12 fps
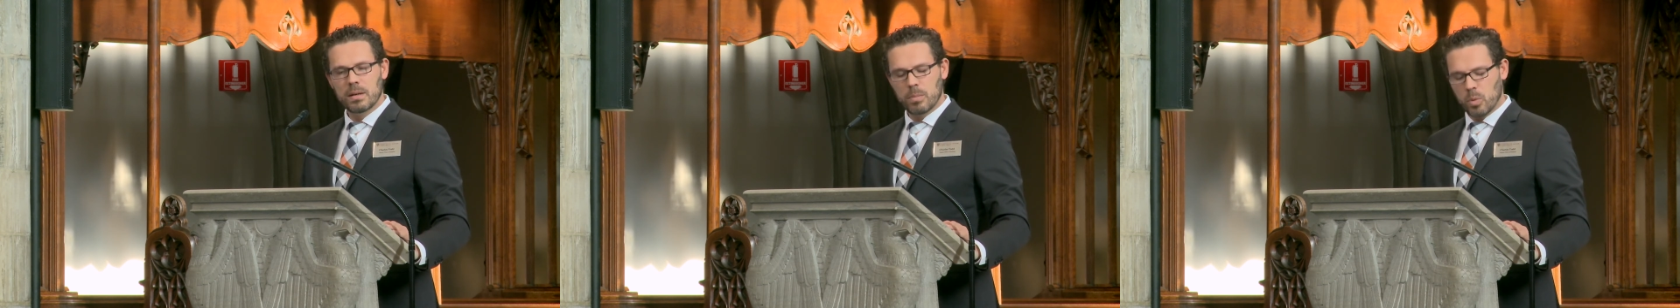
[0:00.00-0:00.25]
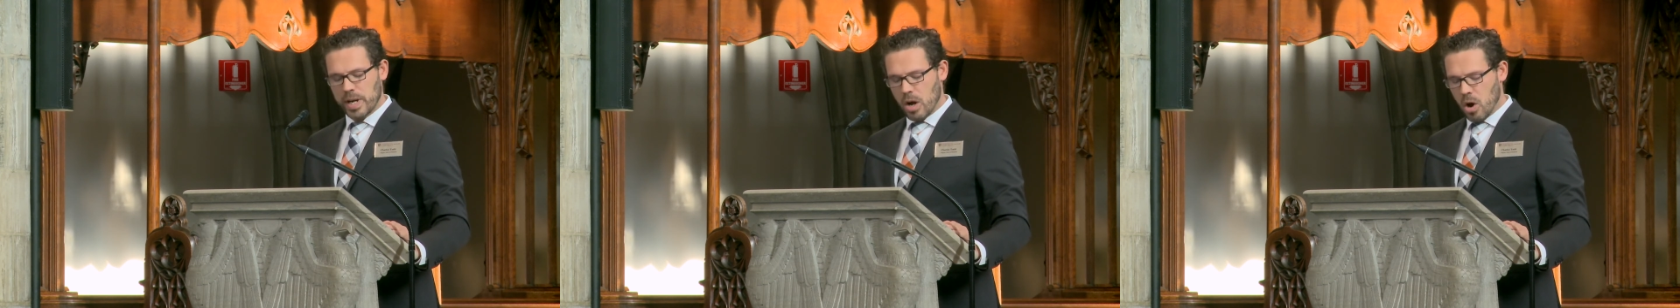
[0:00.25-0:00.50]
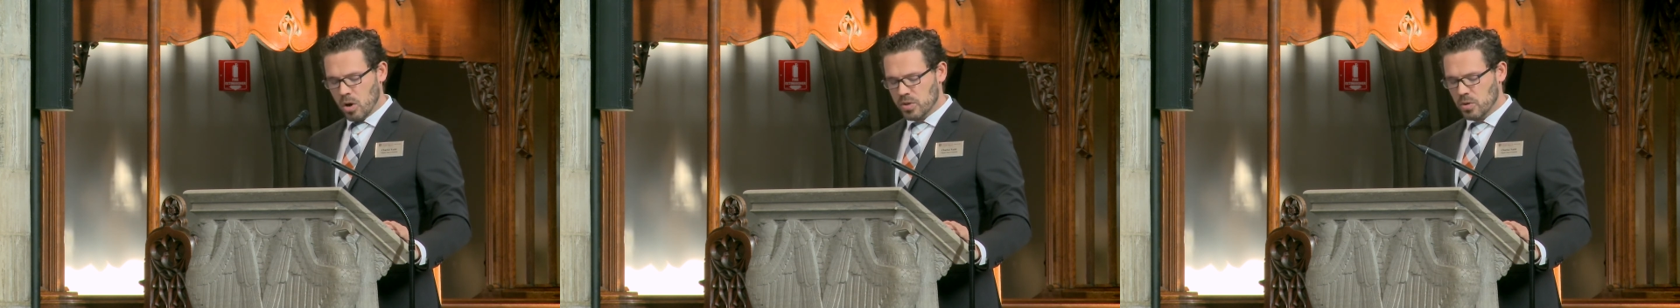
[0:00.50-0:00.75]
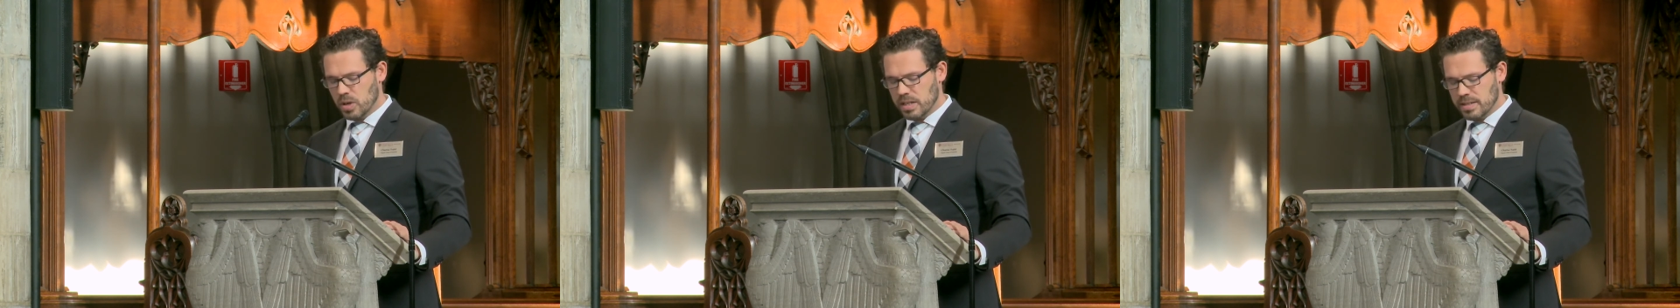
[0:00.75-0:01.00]
but we
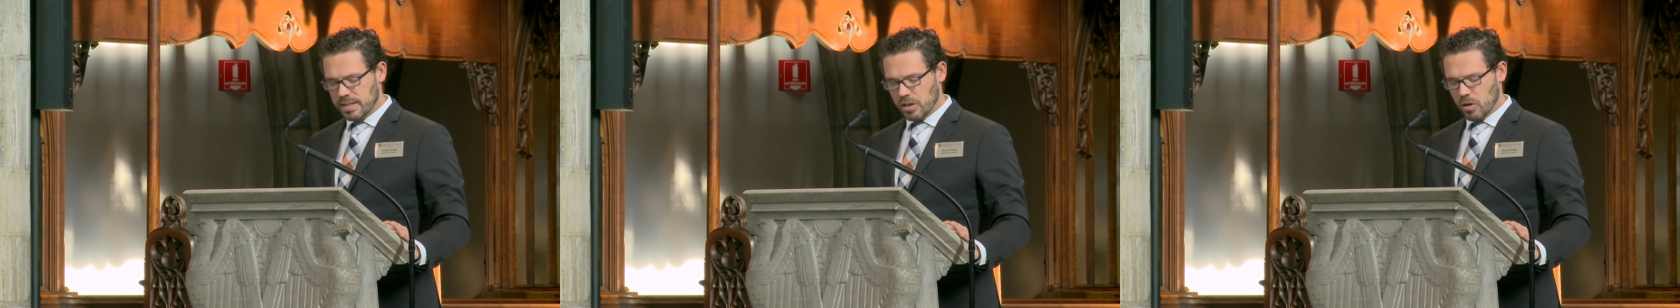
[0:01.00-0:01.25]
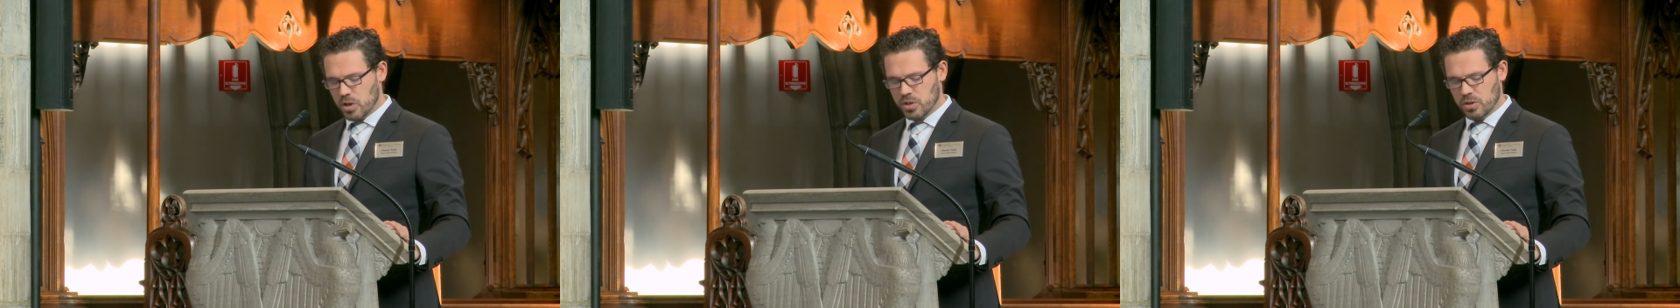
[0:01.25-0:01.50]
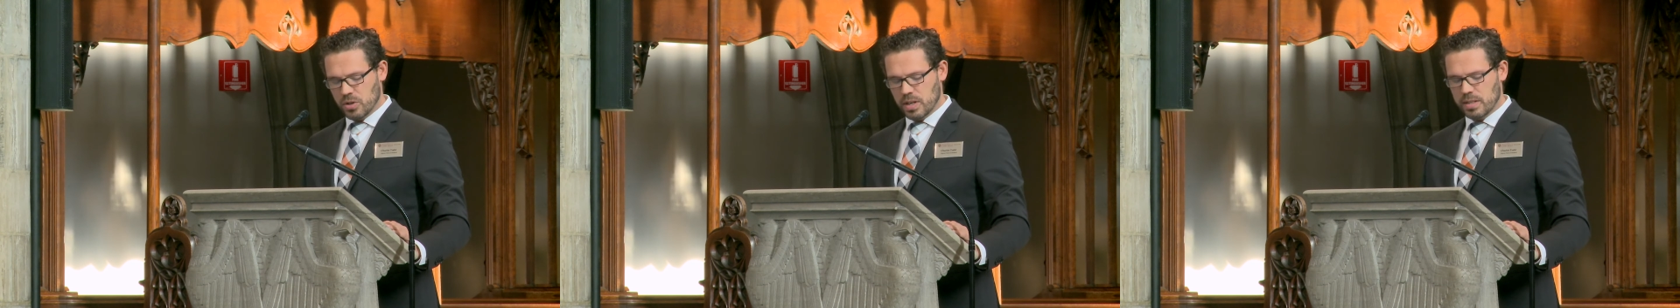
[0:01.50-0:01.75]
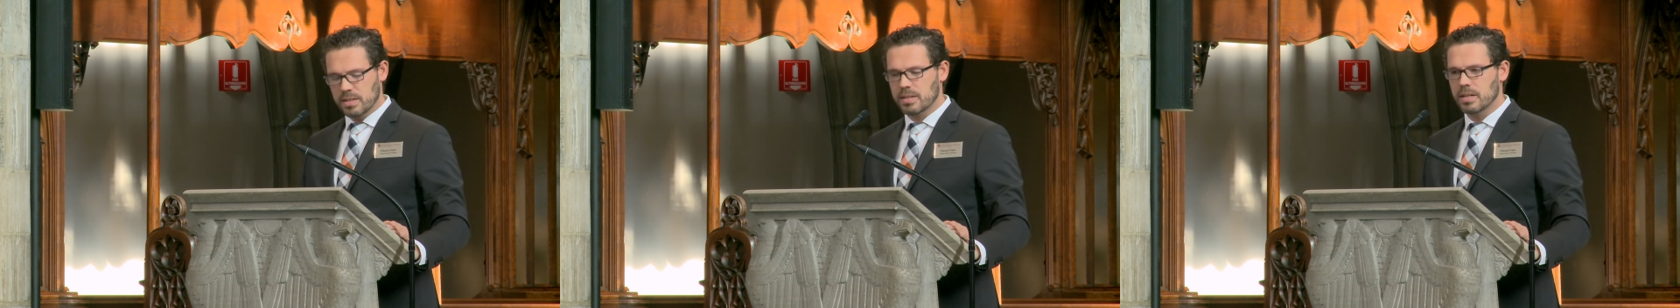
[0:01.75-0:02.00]
also consider our
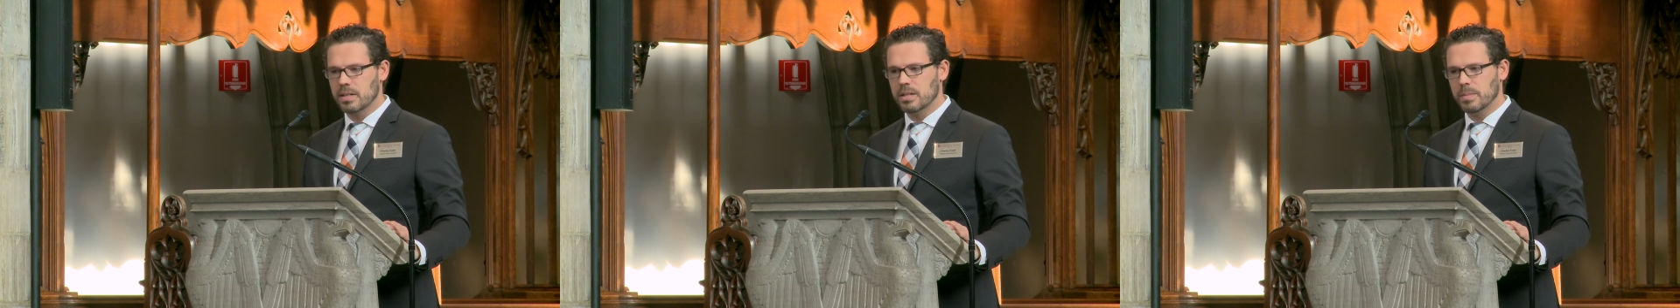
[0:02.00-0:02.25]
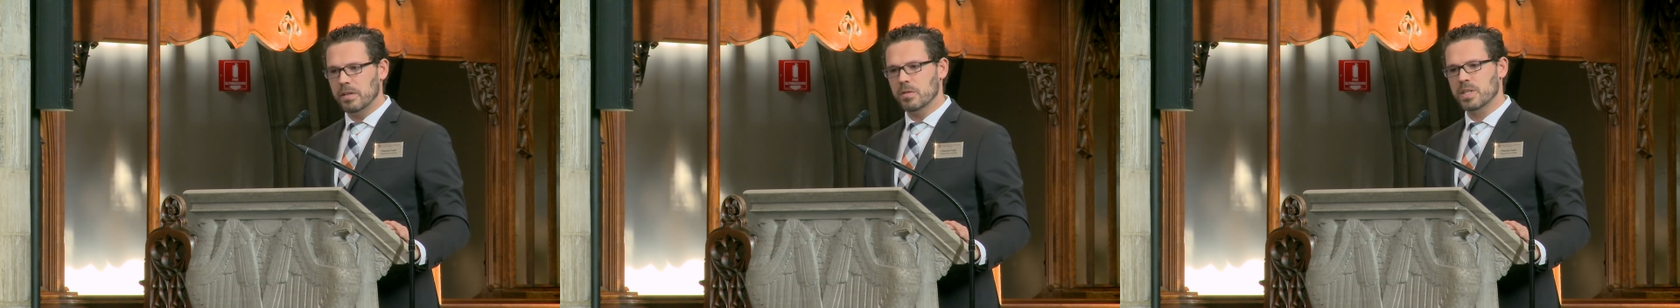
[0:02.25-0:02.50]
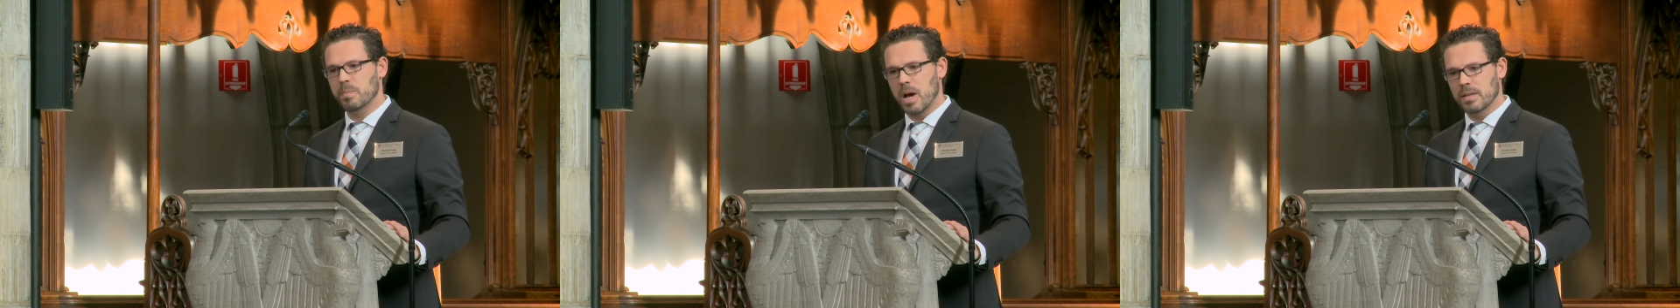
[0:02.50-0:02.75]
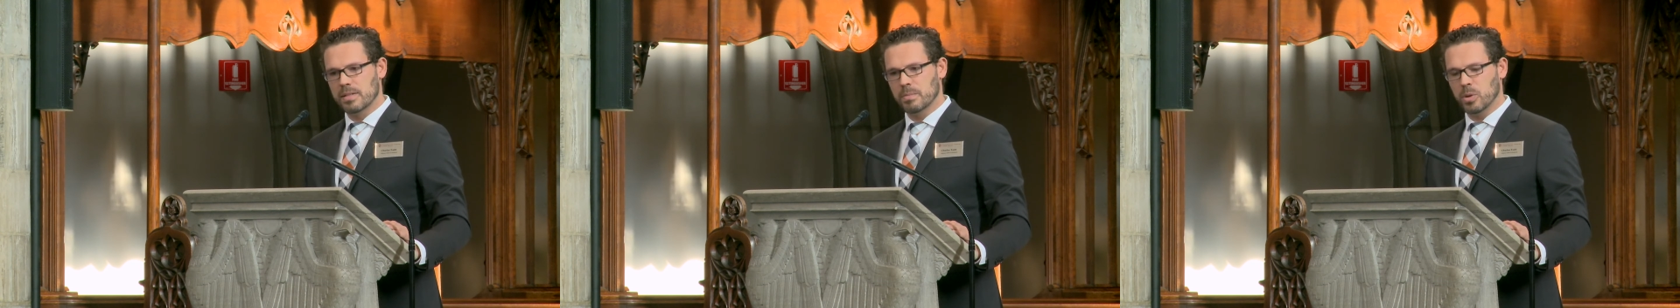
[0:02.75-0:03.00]
students to be
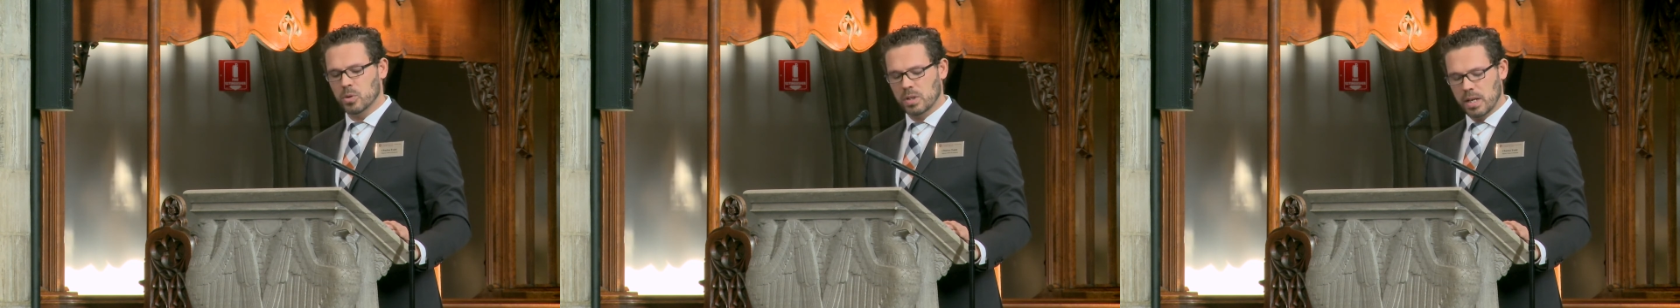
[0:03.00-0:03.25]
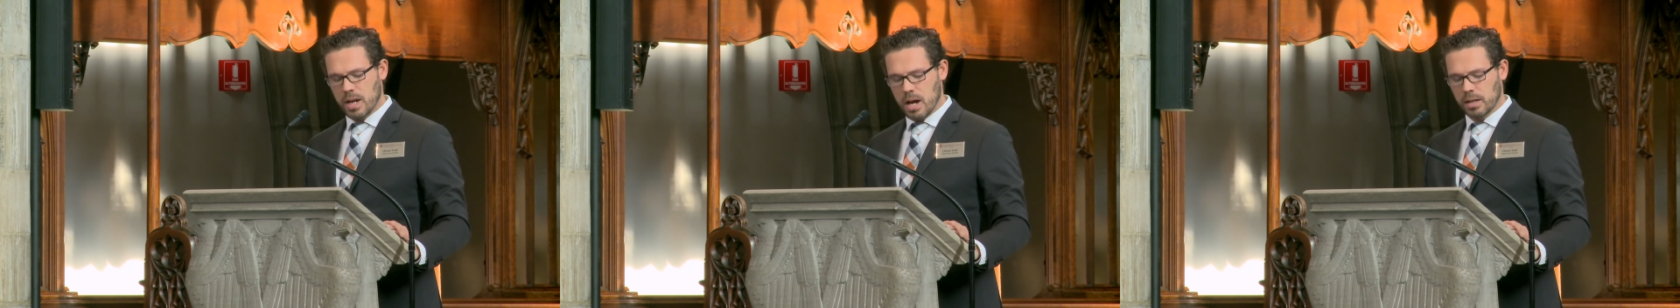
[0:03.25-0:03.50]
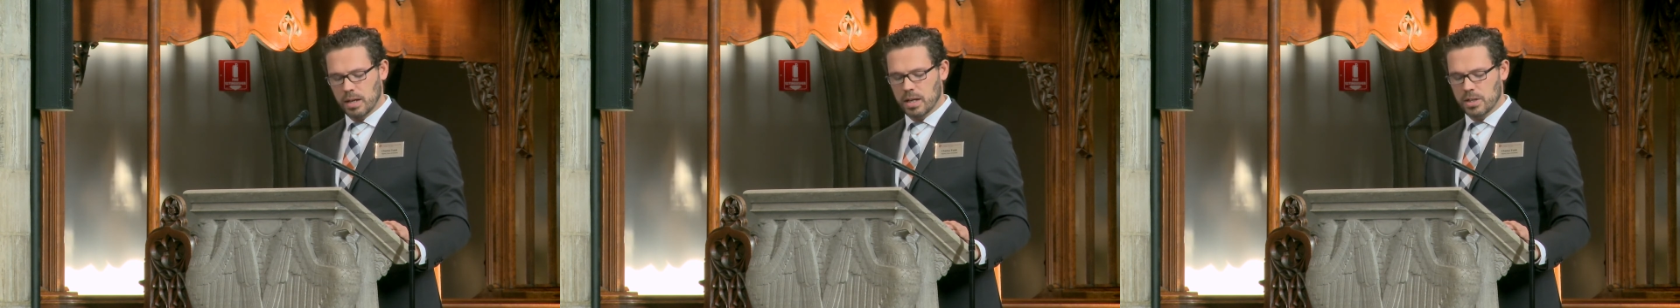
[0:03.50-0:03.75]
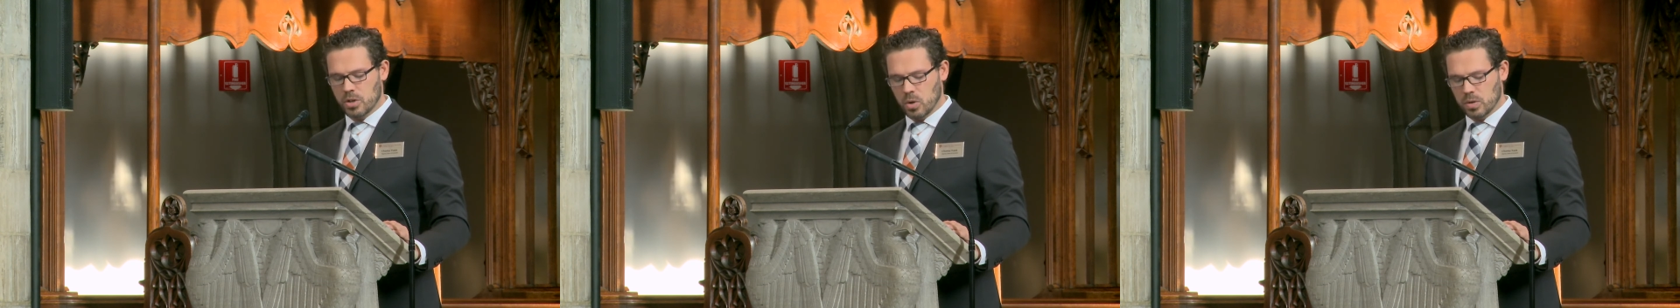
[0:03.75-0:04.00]
responsible young
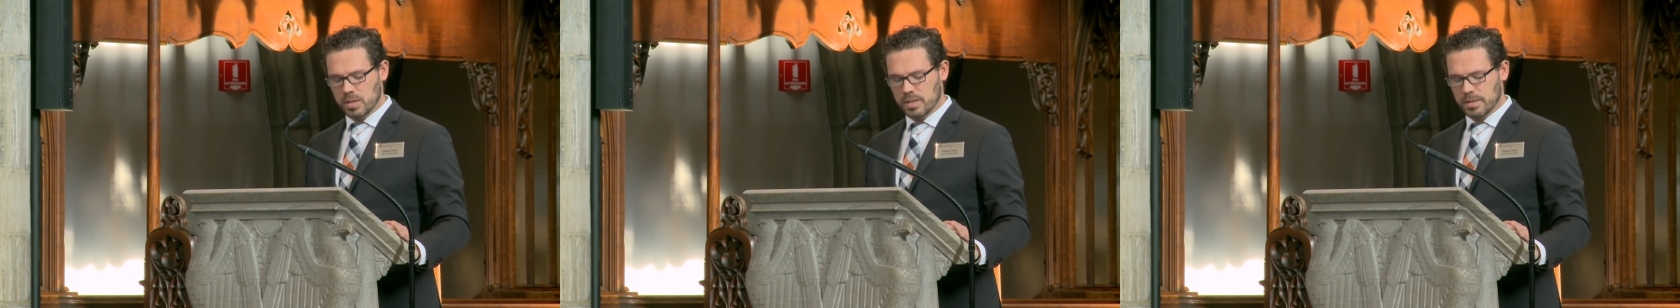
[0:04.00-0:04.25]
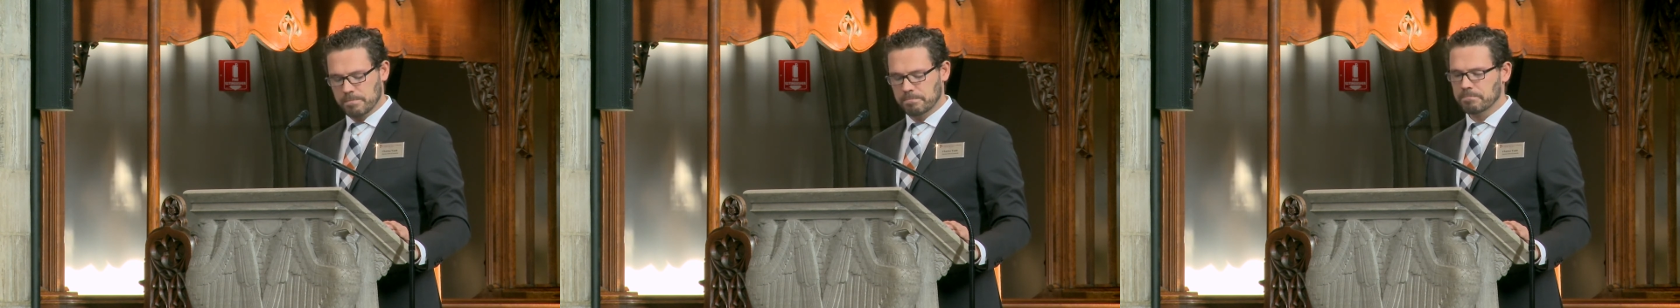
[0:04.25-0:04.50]
adults.